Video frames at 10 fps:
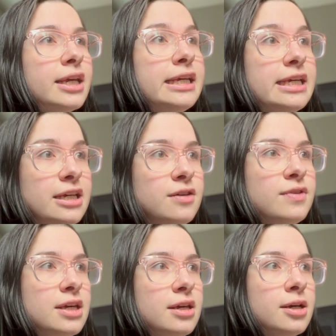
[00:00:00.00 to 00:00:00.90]

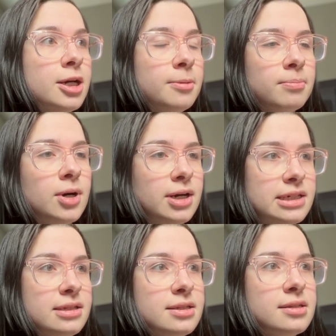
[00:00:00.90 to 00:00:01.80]
Eevee
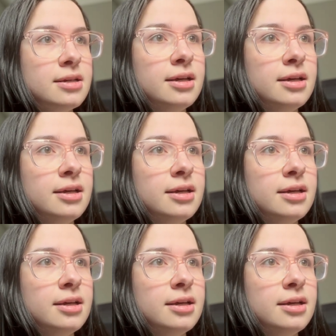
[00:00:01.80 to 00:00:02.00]
mods.